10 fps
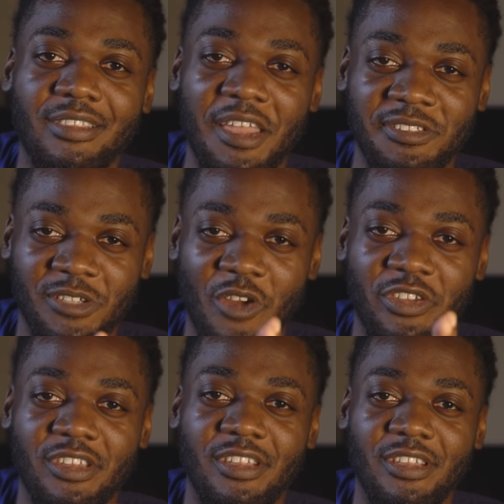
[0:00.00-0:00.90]
They deserve
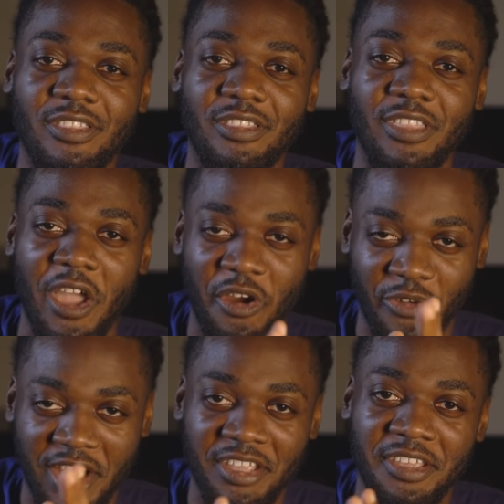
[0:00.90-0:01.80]
it. They are
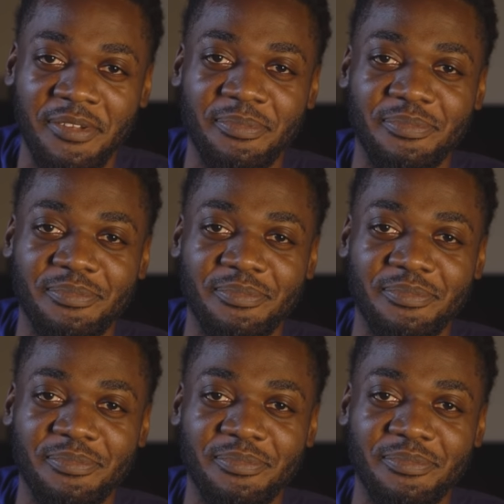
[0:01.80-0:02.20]
great again.